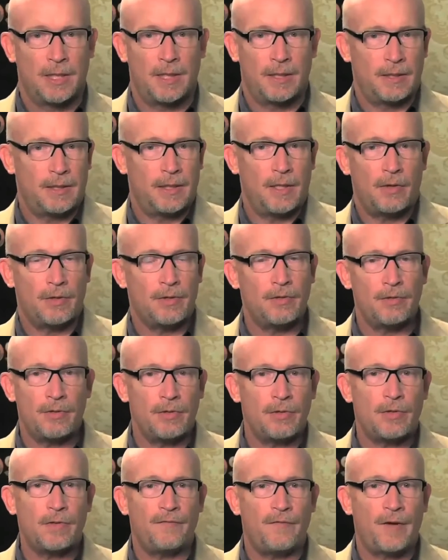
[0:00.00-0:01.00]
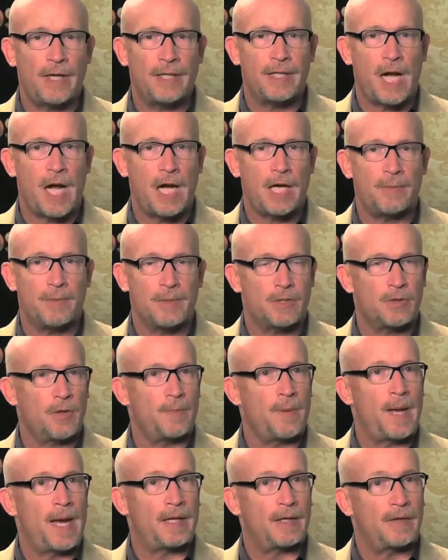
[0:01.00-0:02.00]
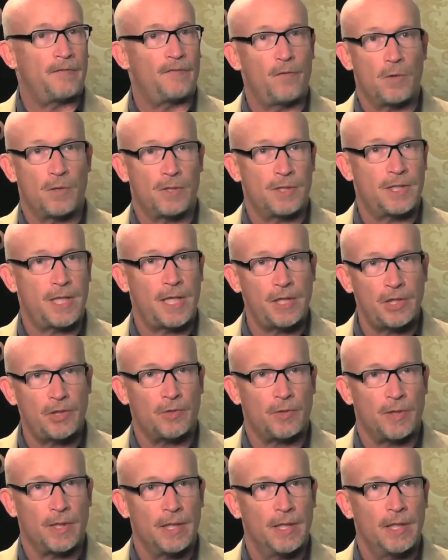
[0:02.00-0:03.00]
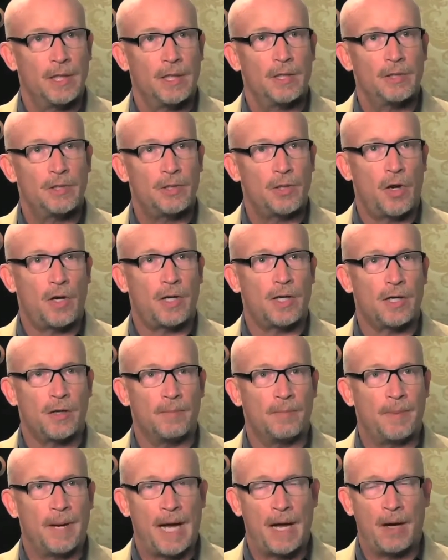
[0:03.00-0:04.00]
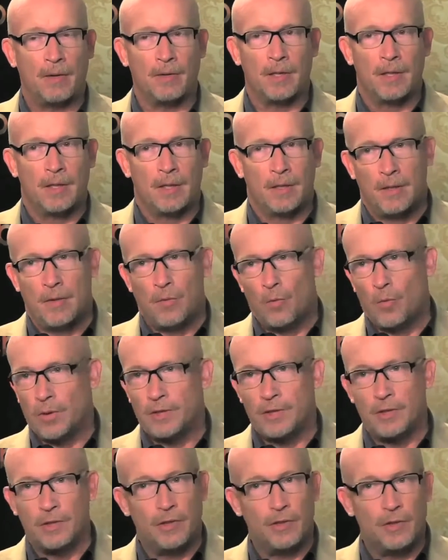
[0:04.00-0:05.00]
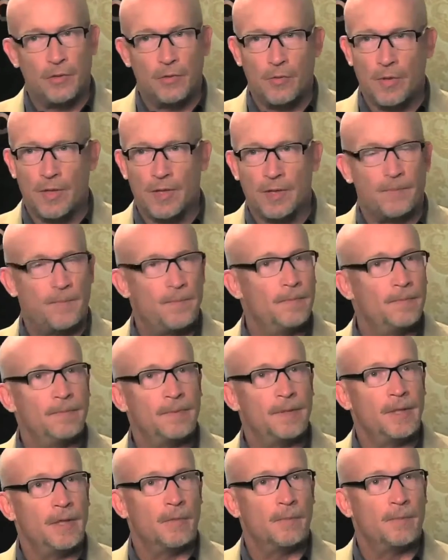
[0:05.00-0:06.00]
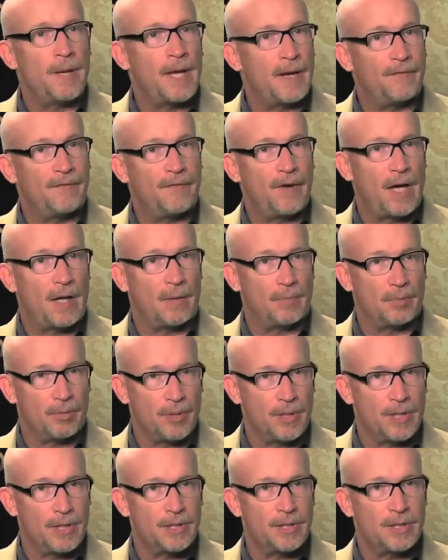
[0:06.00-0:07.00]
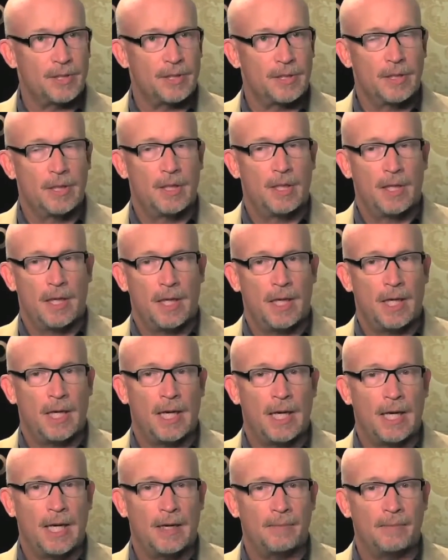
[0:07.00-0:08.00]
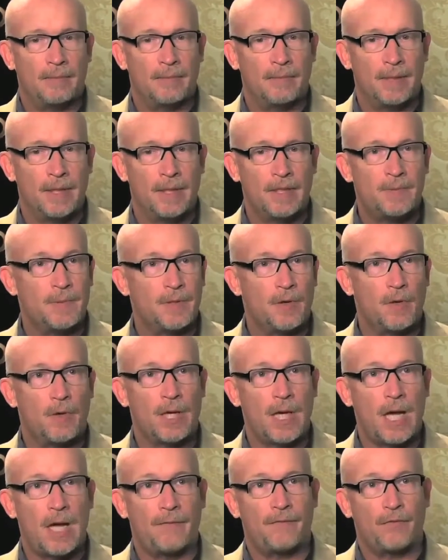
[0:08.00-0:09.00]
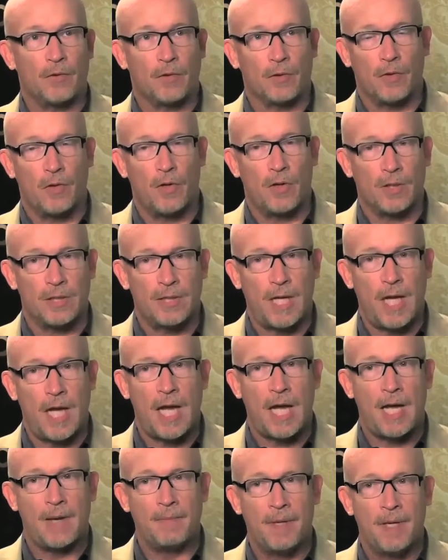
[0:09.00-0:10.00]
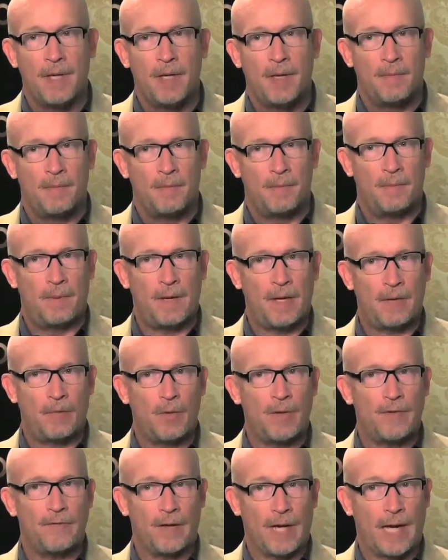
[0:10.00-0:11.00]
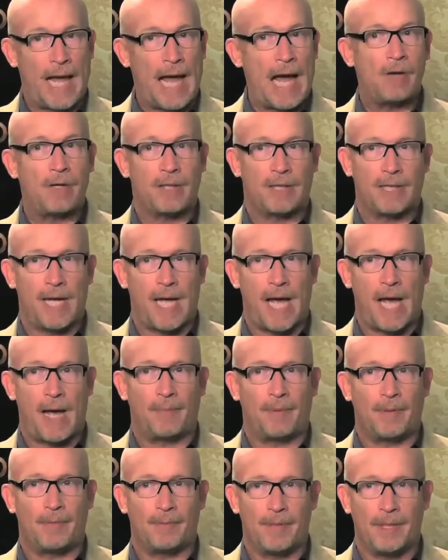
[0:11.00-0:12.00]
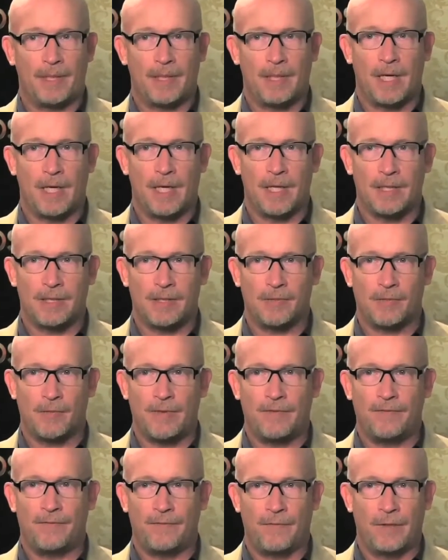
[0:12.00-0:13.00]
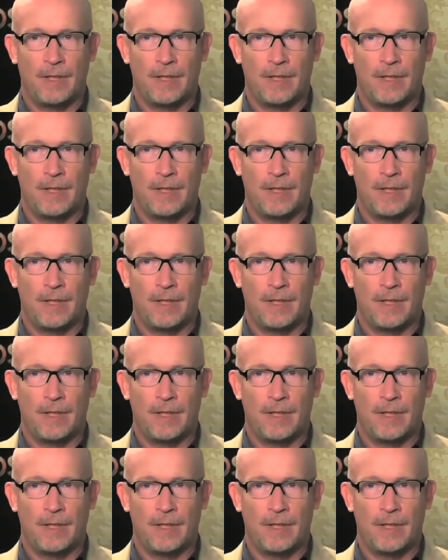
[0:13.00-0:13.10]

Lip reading: You can find documents going back to the 4th century talking about what to do with, pedophile priests. It's been going on for a long time, but we've allowed it to happen because we've